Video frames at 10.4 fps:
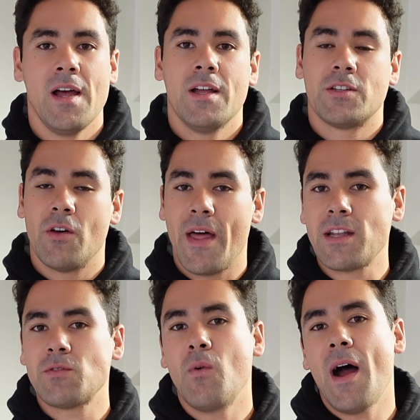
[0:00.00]
So
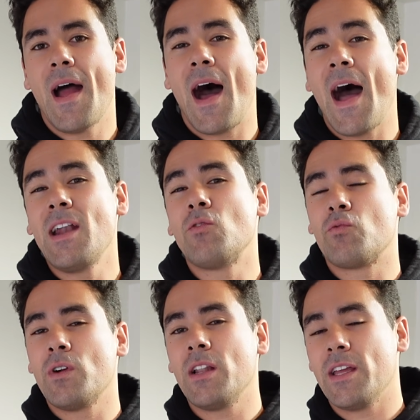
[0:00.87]
that's why I
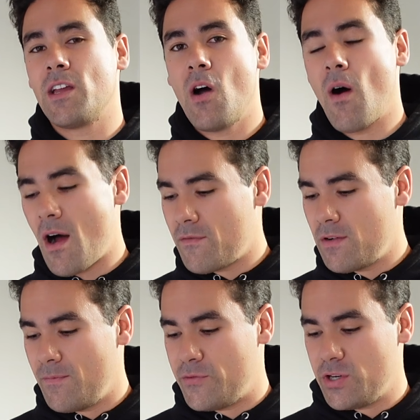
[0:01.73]
don't really go off
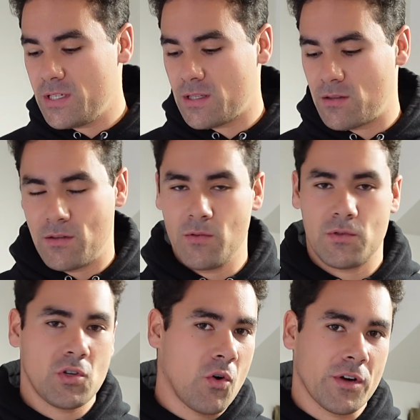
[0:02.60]
of just the
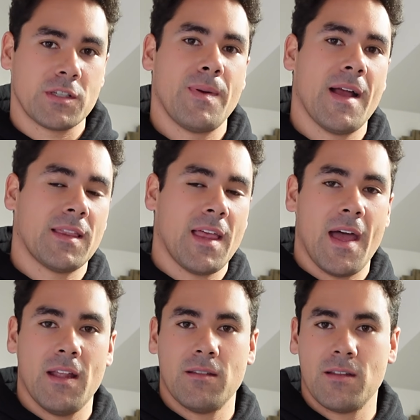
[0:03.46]
torque spec
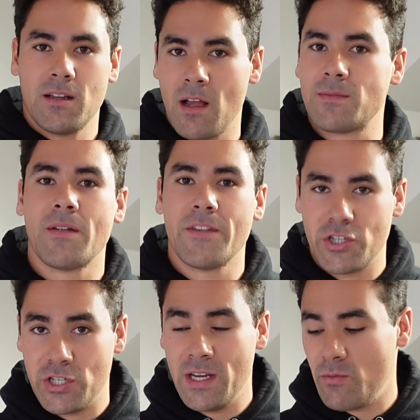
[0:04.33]
that comes on the
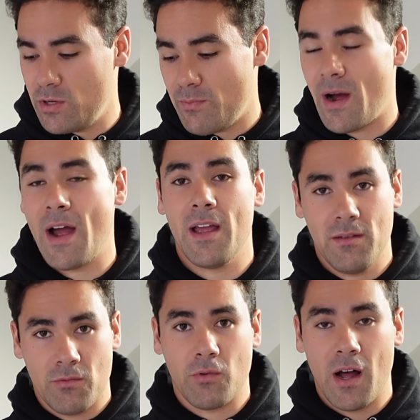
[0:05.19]
sheet when you
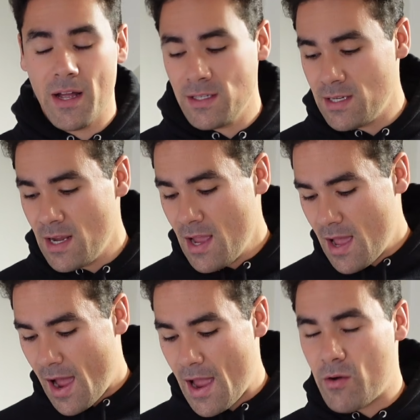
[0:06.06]
buy rods.
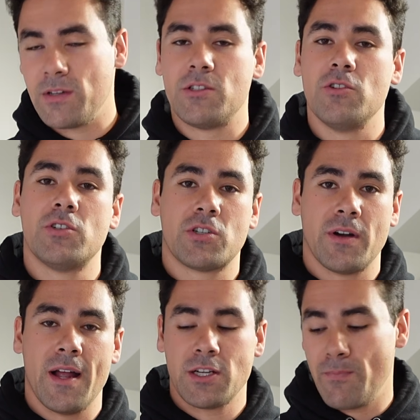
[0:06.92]
I always do
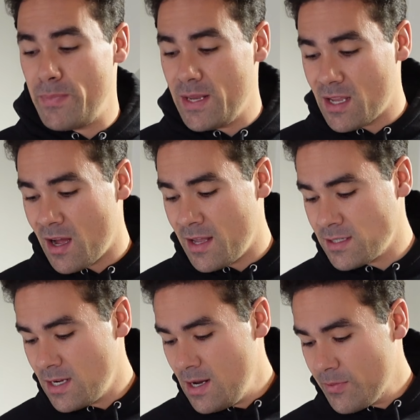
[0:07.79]
stretch
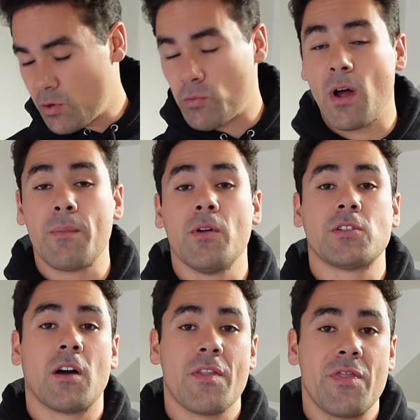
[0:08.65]
because the rod bolts
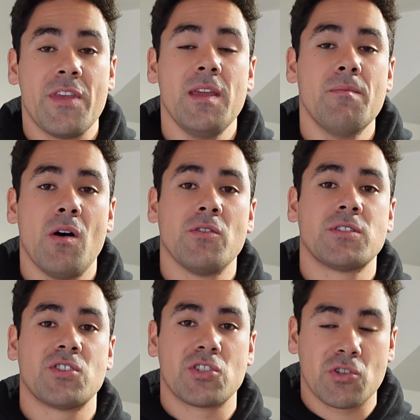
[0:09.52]
are the
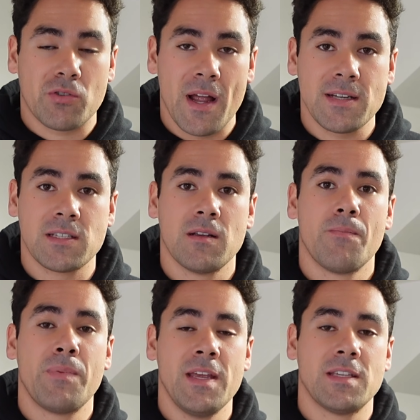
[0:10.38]
most
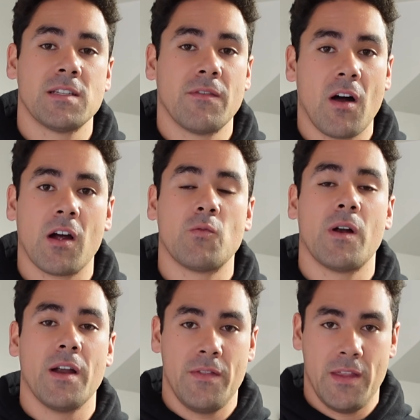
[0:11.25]
stressed pieces of
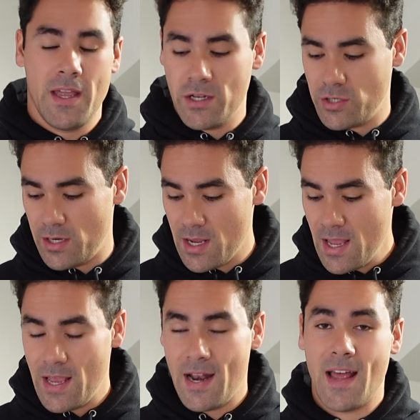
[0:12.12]
hardware in the engine.
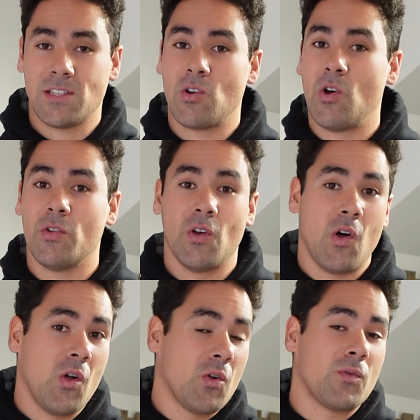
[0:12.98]
It has to hold the
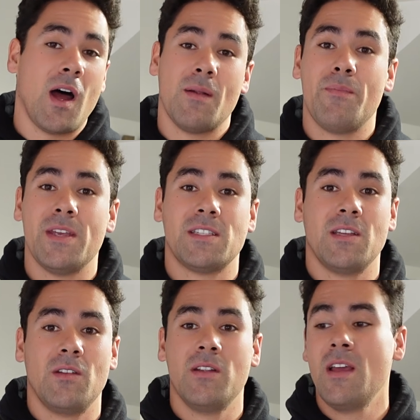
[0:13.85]
whole rod and
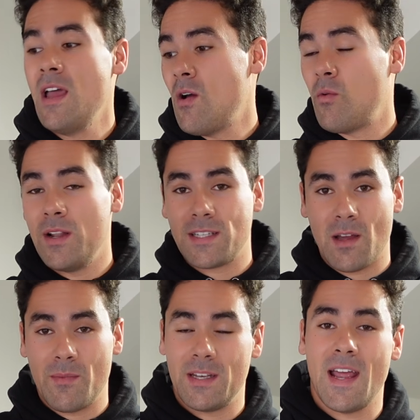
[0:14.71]
piston when it's
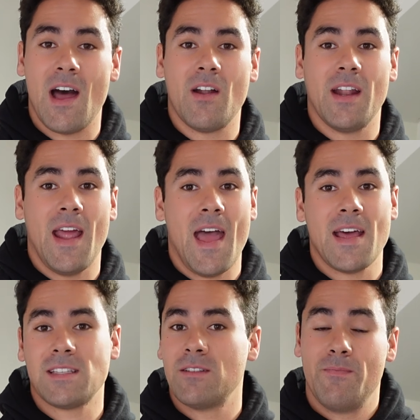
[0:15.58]
coming down, and it
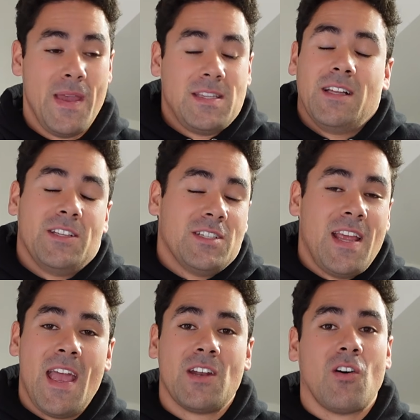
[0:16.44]
has to basically just
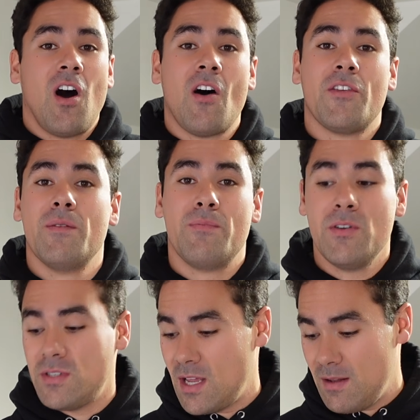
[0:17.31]
handle all the
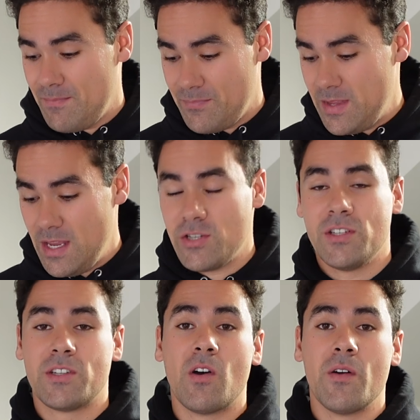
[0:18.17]
abuse that the
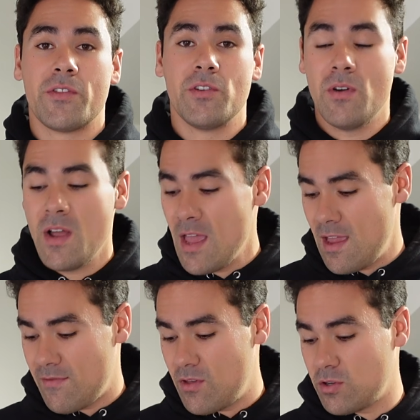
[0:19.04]
engine's going through.
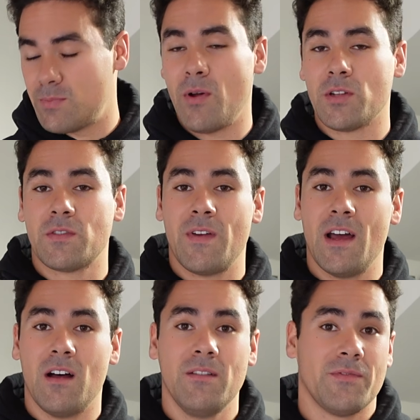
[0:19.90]
If those bolts
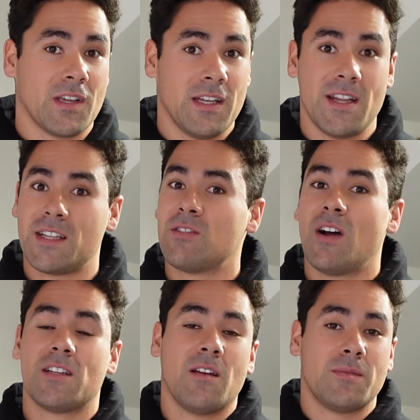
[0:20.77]
fail, the connecting
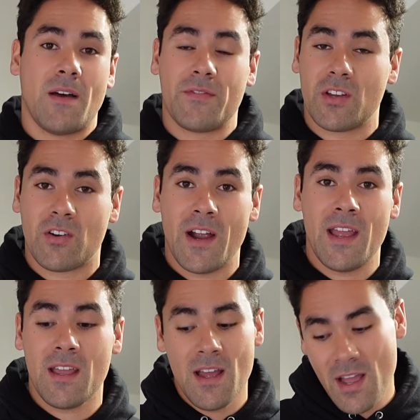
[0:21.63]
rod comes off the
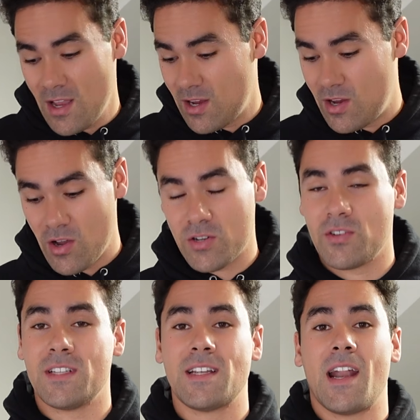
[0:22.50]
crank, goes
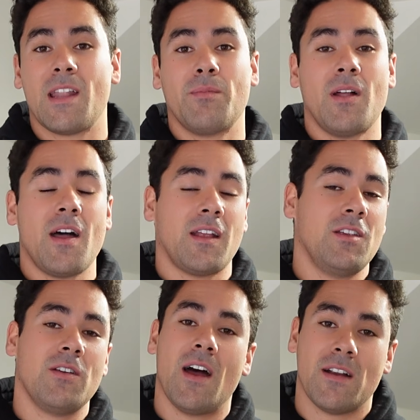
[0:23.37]
to the side of the block,
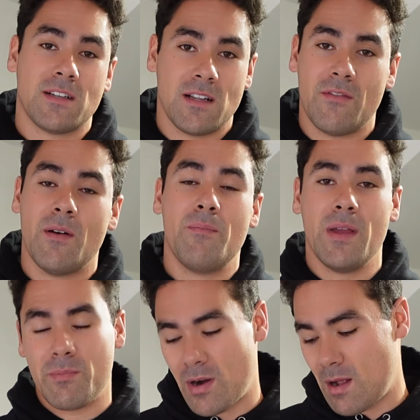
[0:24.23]
and you got yourself a
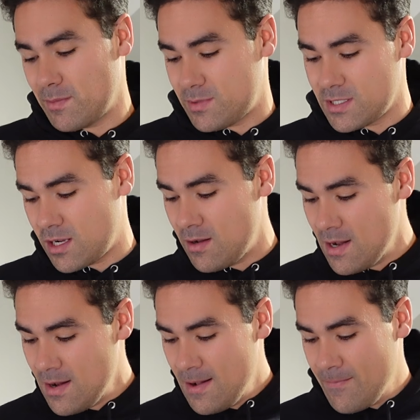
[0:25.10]
big problem. So
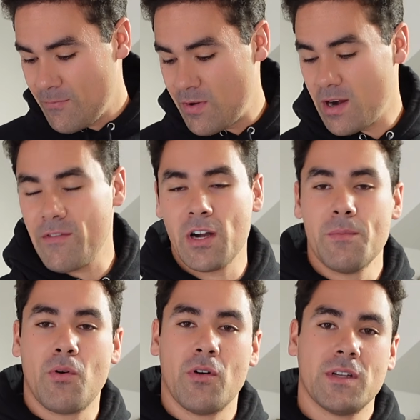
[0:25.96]
very, very
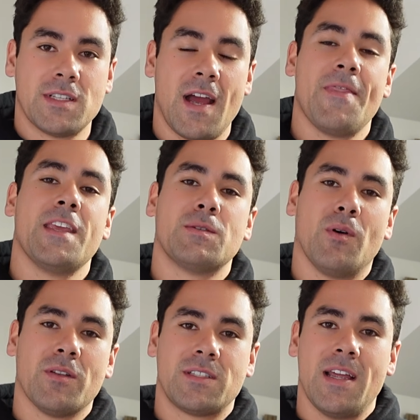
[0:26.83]
important to tighten these
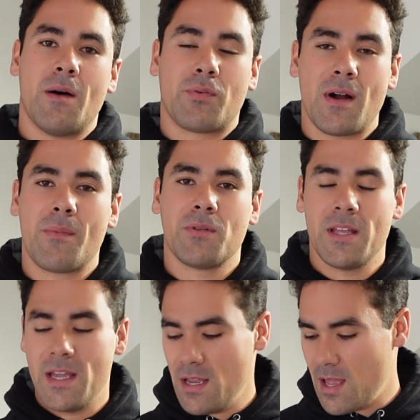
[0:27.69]
bolts down
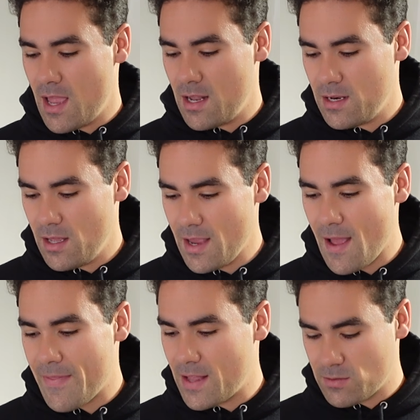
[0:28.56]
properly, and
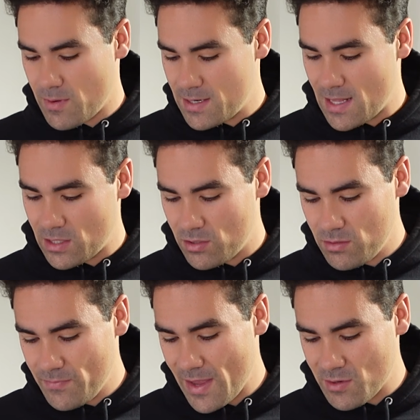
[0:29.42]
yeah, that's why I did that
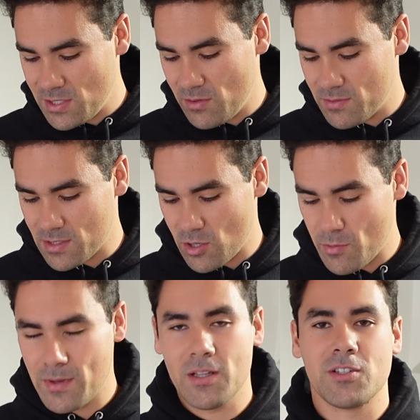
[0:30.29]
little how-to. So I
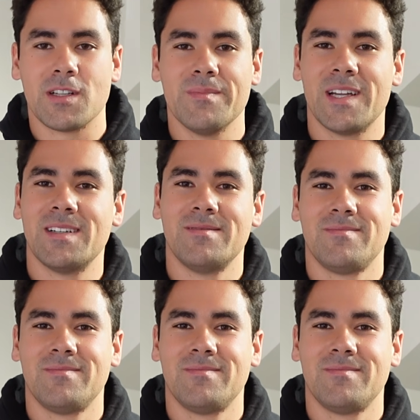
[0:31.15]
hope you learned something there.